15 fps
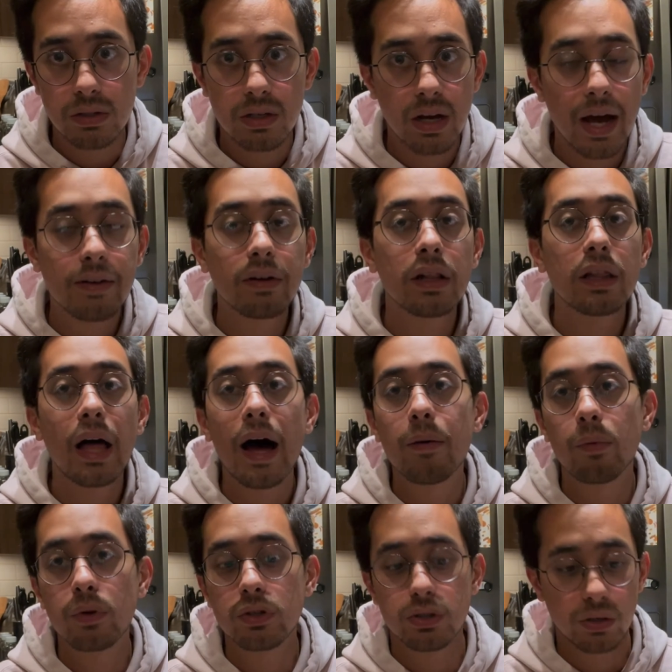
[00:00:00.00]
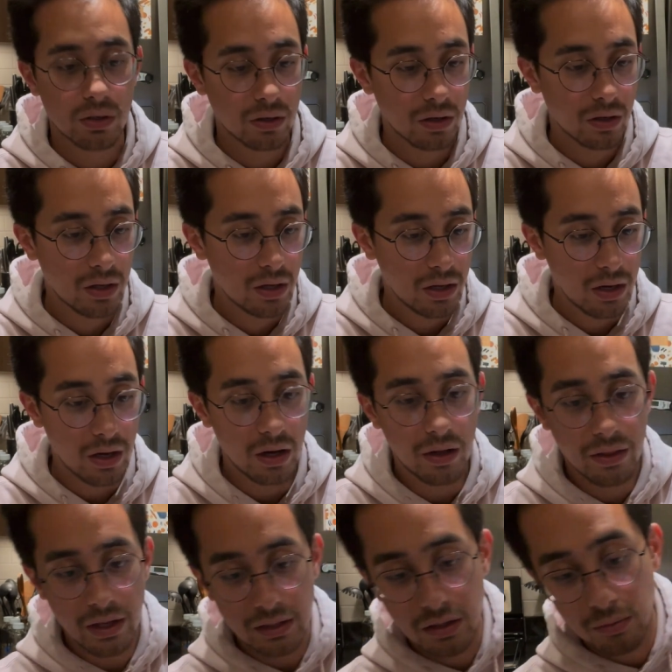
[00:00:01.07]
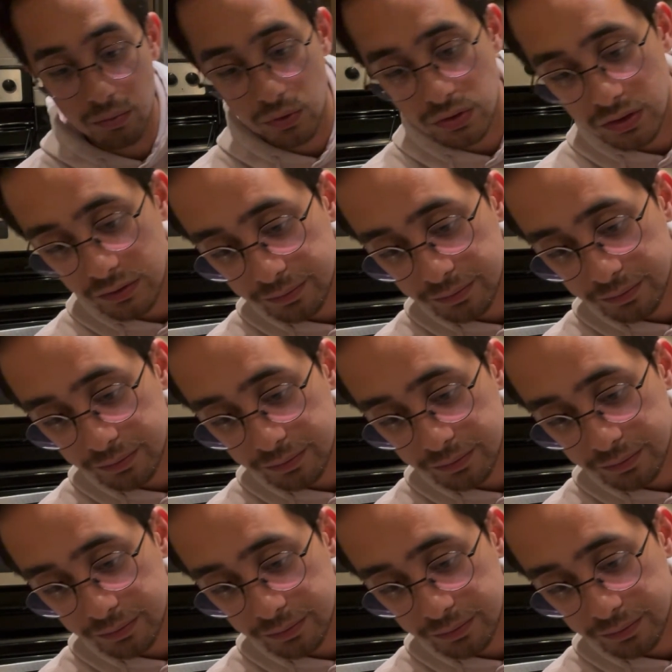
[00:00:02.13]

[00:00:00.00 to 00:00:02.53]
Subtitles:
gonna have a lot more sugar than kombucha.